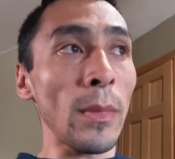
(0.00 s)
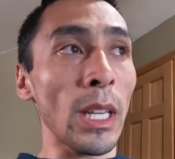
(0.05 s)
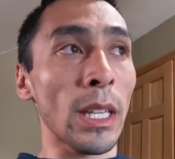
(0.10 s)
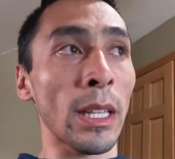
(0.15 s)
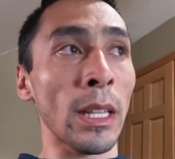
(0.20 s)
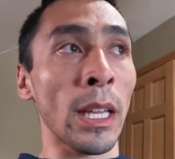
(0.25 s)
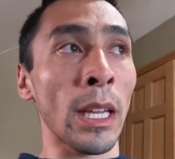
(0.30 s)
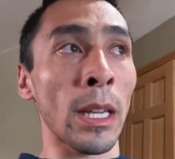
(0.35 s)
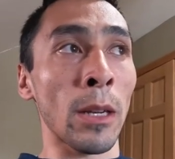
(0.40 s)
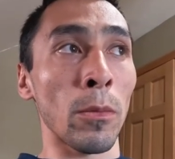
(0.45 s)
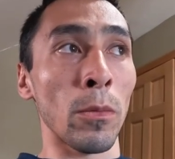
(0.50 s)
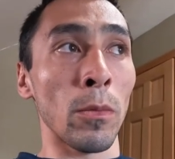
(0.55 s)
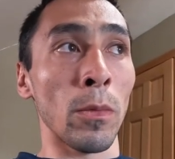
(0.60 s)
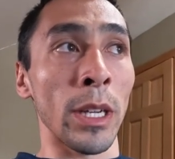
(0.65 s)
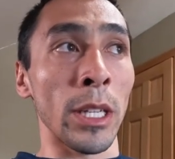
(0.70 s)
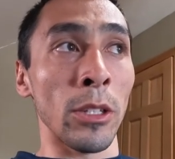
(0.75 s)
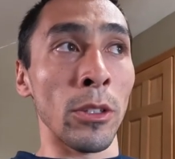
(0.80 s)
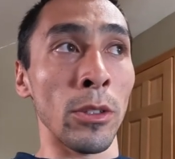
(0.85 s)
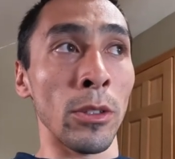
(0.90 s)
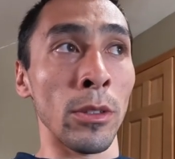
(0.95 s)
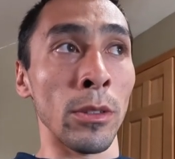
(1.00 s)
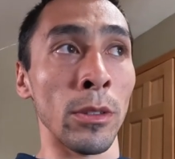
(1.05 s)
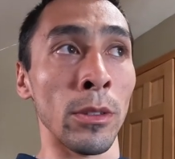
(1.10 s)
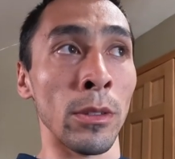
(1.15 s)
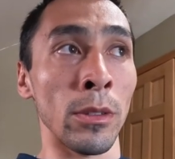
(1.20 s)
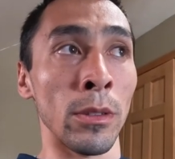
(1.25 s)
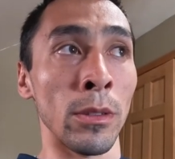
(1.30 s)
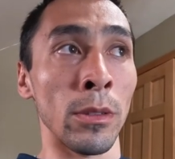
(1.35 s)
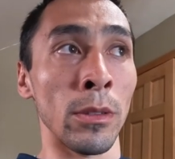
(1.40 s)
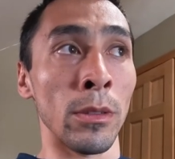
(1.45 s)
And then when
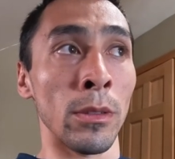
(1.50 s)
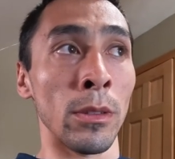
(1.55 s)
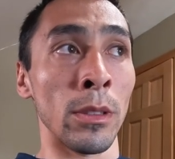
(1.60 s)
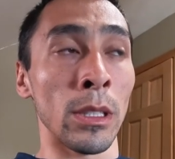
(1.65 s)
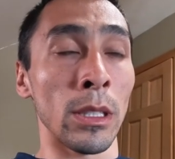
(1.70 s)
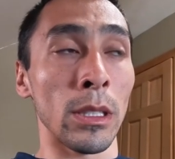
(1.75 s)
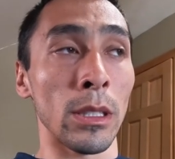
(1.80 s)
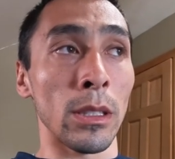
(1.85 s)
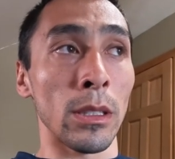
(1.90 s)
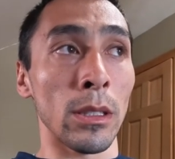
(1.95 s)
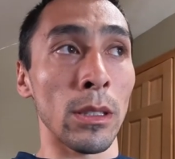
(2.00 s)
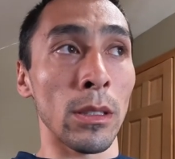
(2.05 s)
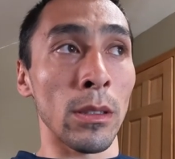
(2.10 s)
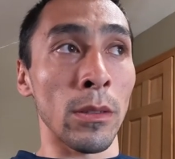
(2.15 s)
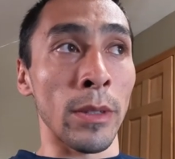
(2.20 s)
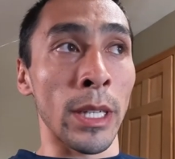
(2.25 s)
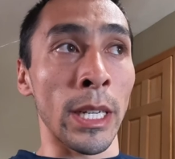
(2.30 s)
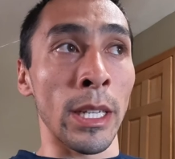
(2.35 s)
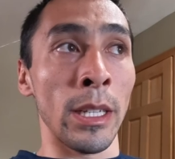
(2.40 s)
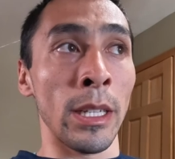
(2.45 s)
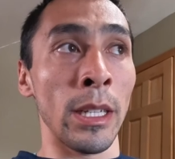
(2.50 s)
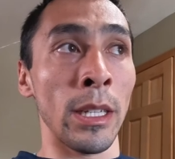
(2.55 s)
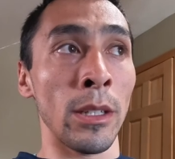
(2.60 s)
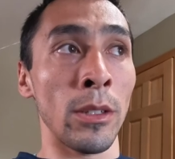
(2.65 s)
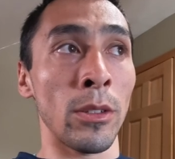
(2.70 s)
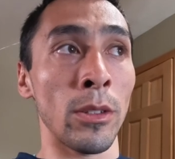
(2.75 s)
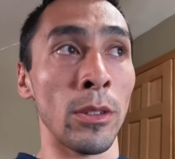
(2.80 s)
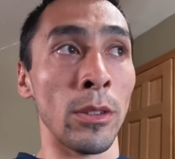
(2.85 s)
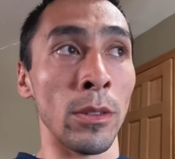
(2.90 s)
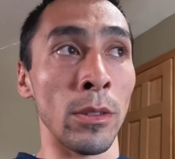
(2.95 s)
you're
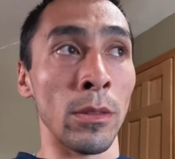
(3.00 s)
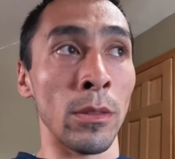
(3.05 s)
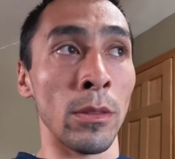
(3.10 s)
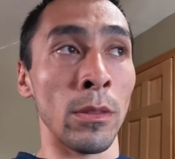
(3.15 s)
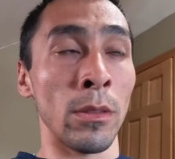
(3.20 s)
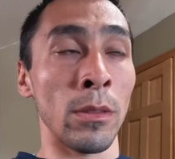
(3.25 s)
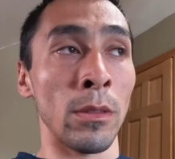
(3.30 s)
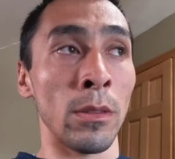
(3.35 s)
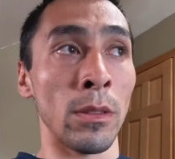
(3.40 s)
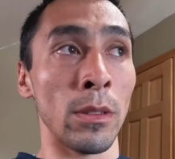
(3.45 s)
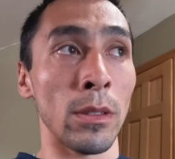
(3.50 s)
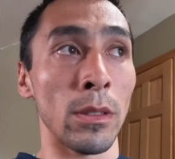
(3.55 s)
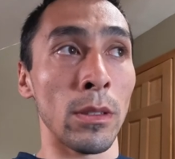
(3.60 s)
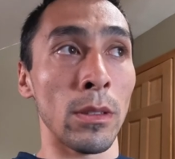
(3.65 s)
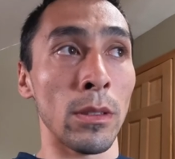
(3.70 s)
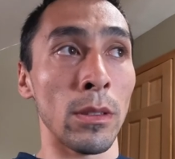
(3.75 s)
ready to